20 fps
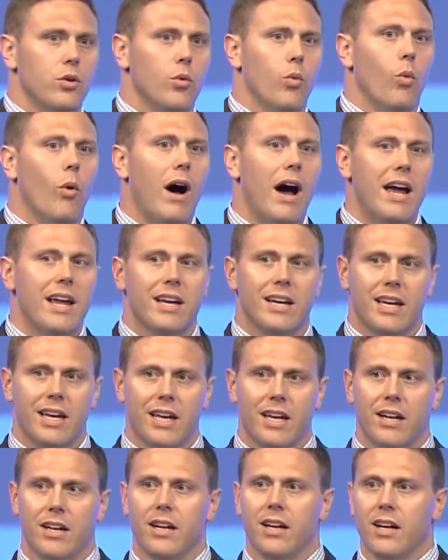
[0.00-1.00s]
why,
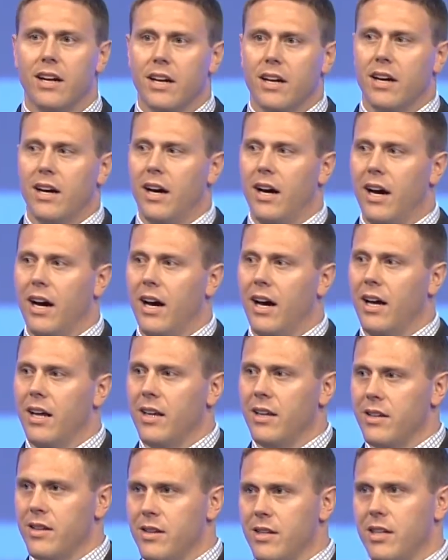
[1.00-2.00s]
again,
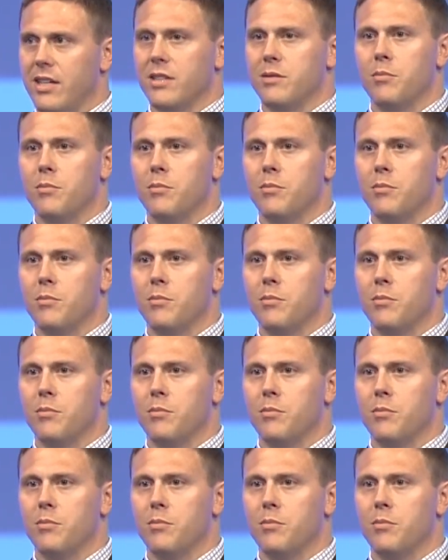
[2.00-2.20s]
these